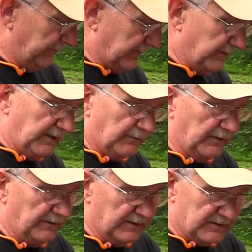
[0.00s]
to deal
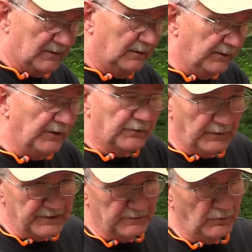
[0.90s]
with. That's another
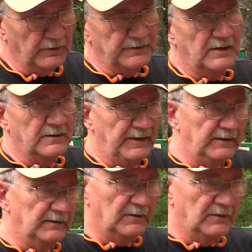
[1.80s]
reason. Boy, talk about a